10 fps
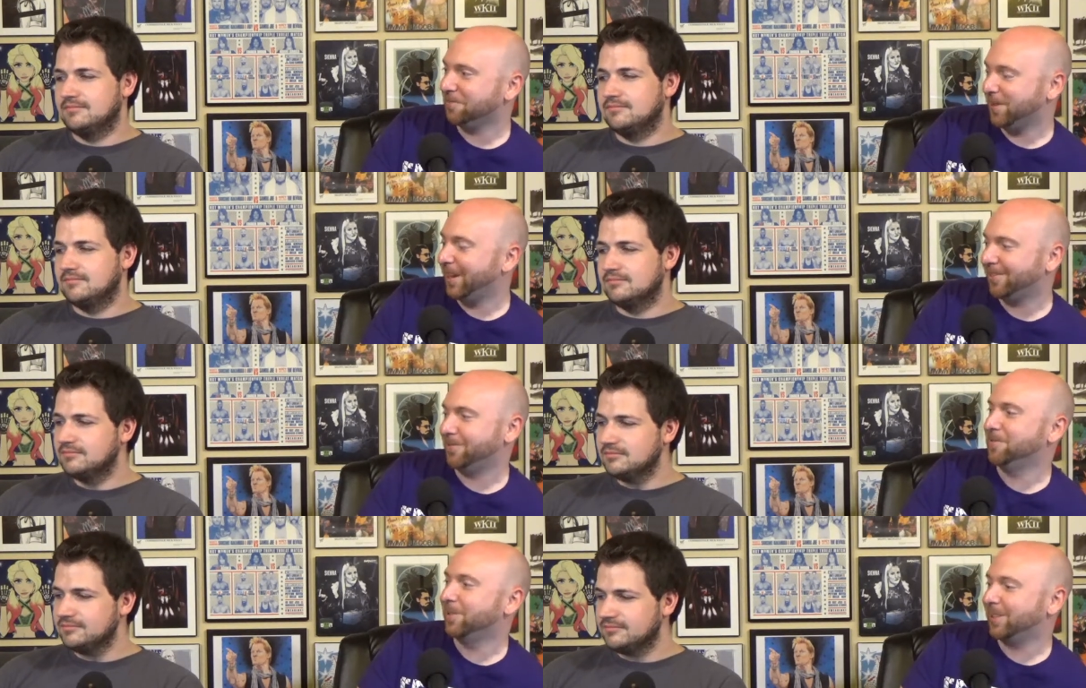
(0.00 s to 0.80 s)
Speaker 1: to the
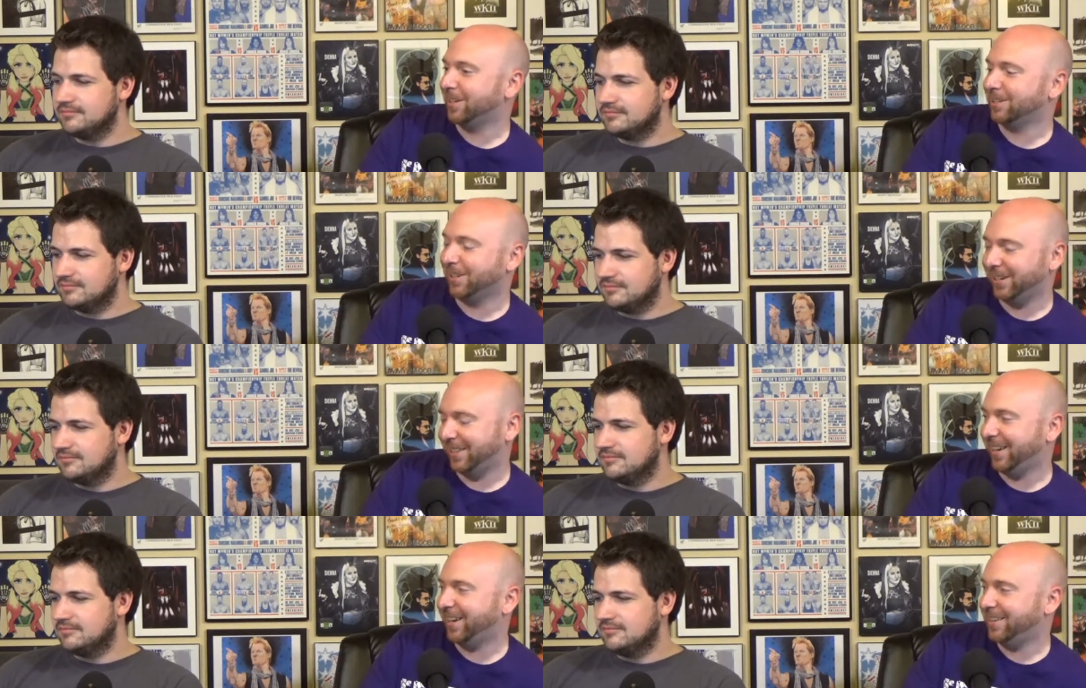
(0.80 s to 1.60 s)
bathroom mm-hmm. and things
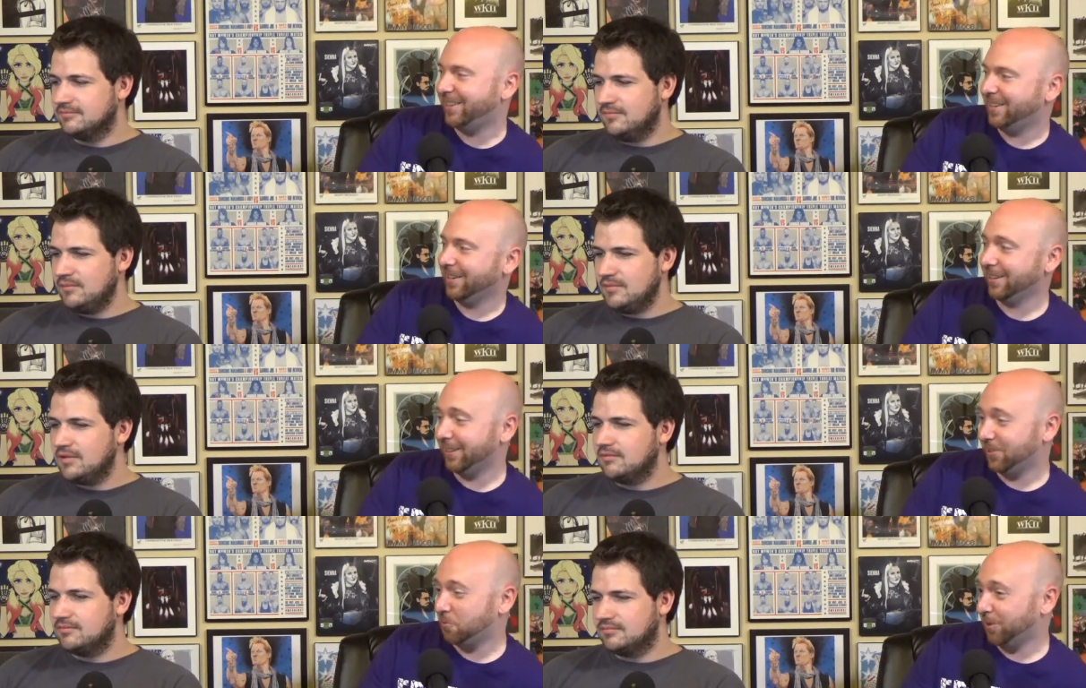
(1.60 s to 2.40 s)
like that. I
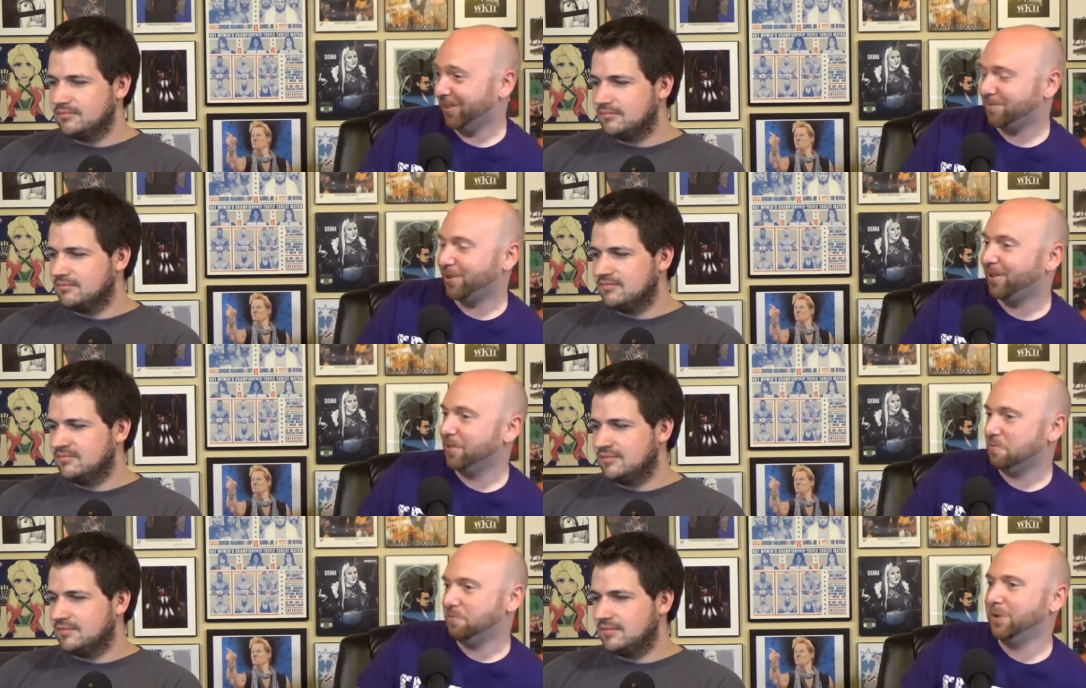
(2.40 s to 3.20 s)
think that's one of the
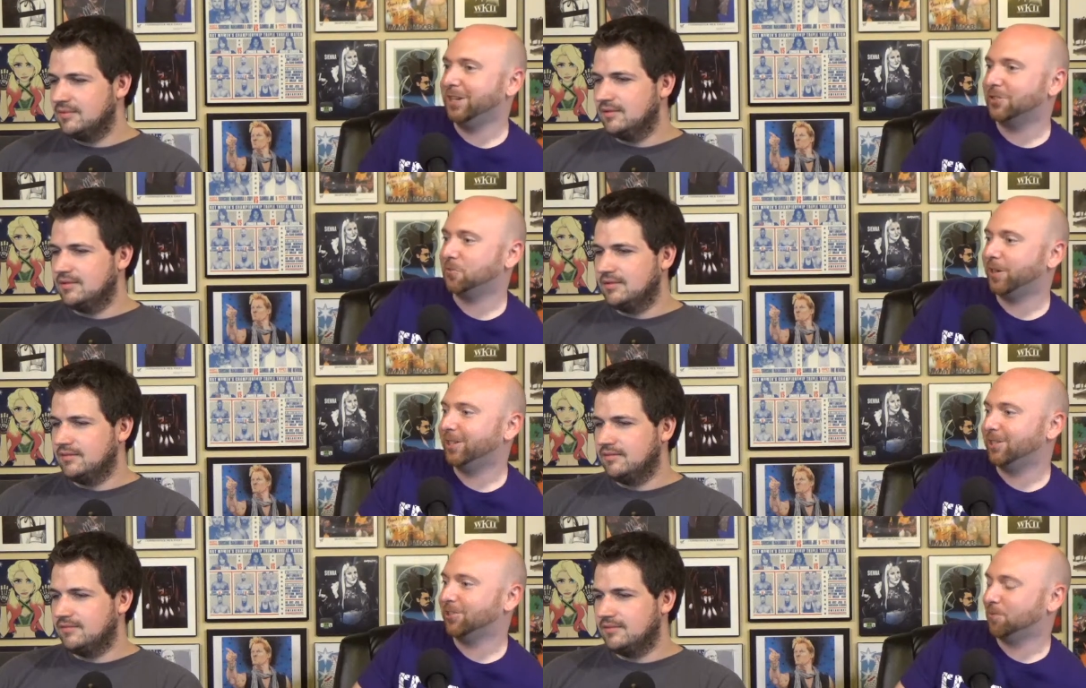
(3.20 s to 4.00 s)
probably biggest
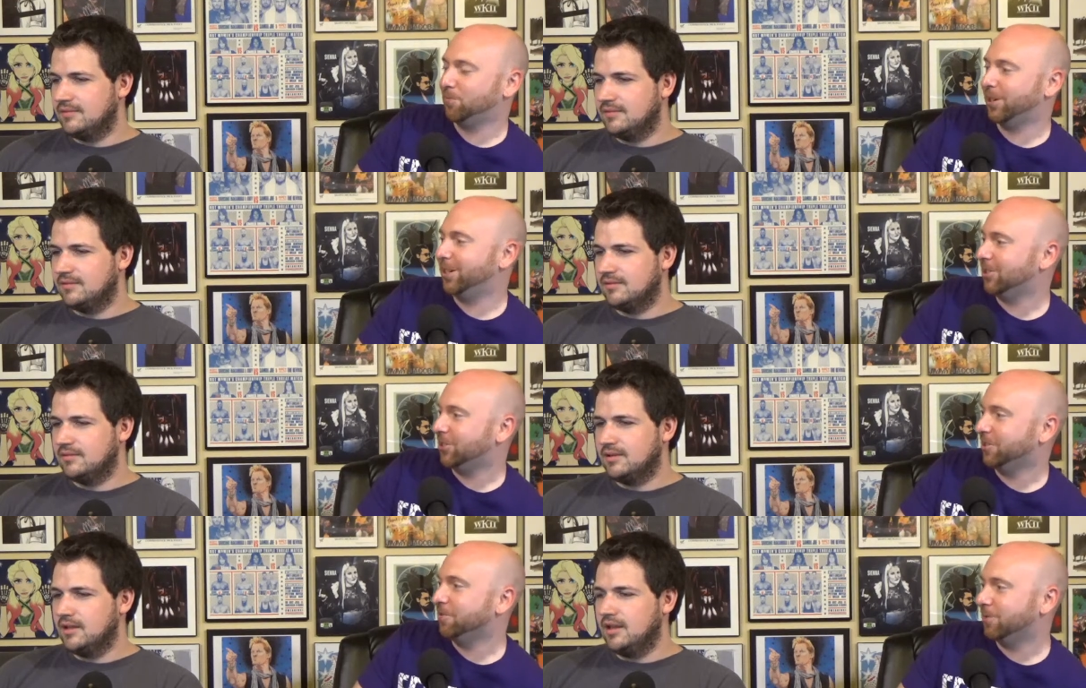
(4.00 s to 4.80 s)
ways to spreading
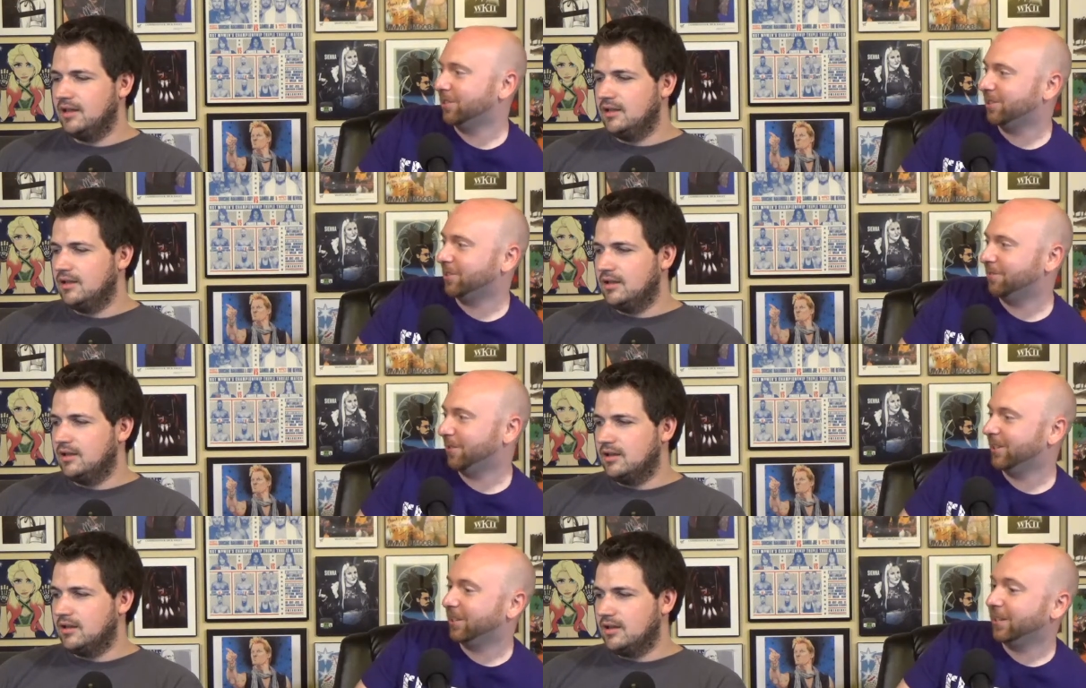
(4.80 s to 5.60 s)
germs and
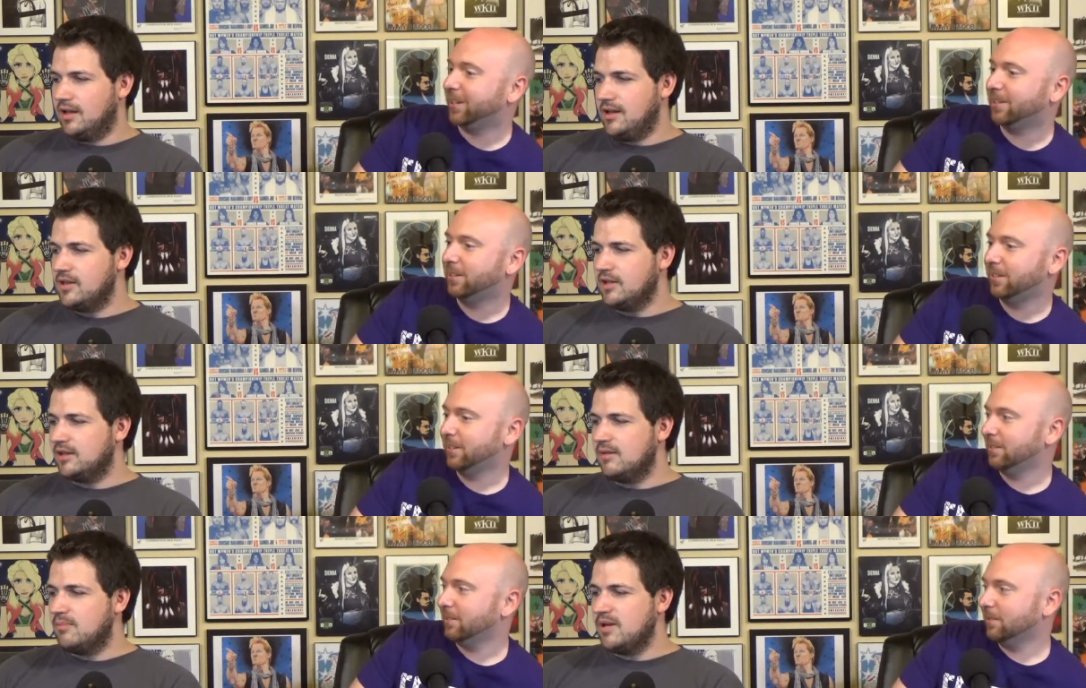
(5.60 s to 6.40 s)
stuff like that.
Speaker 2: I
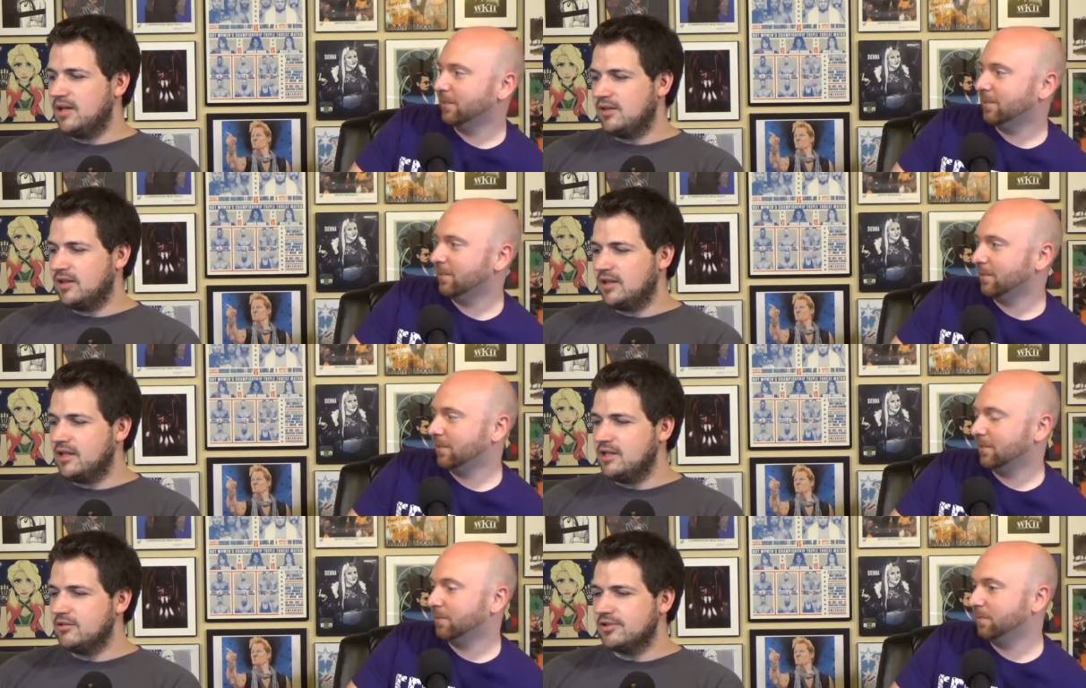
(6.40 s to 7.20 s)
think the big thing
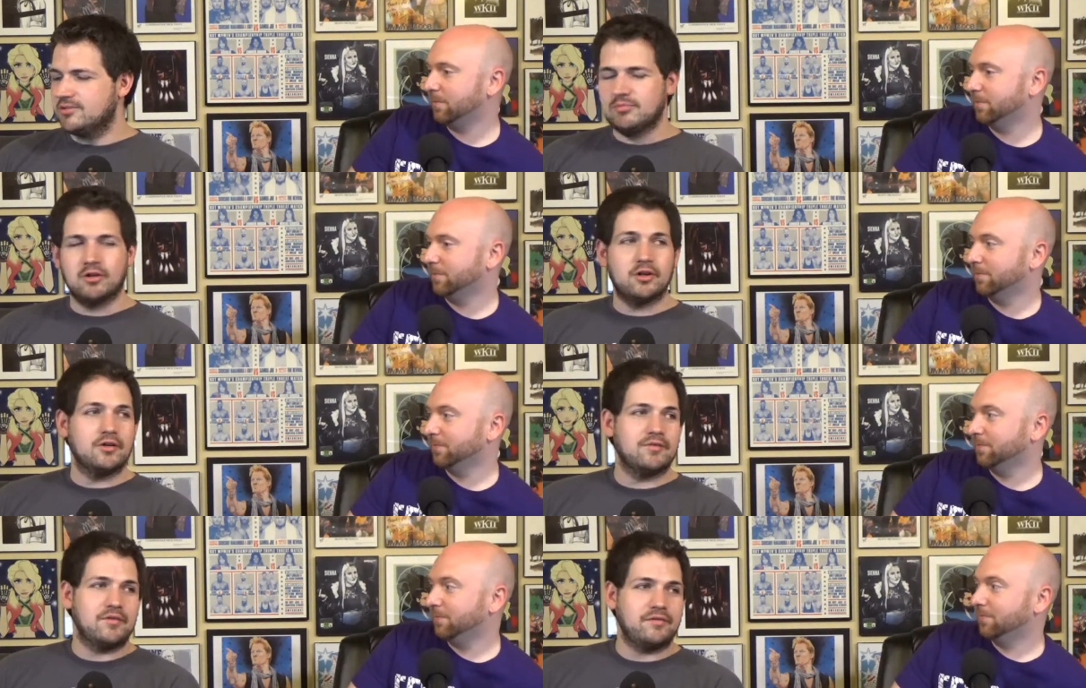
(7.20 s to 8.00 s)
here is
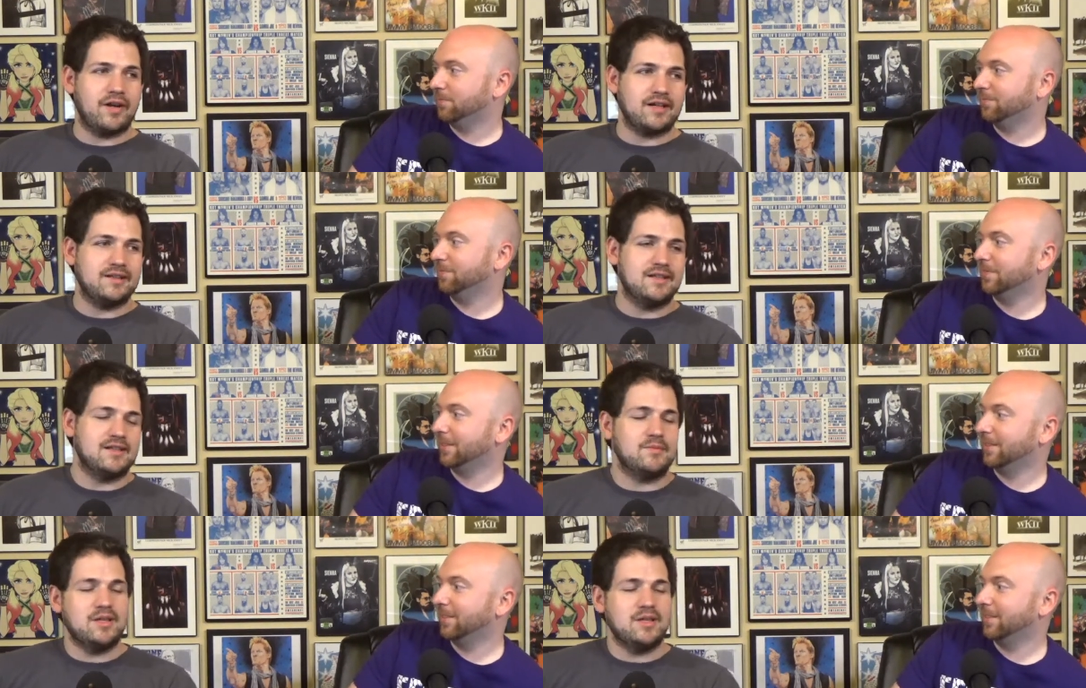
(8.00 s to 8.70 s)
more of the fact that it's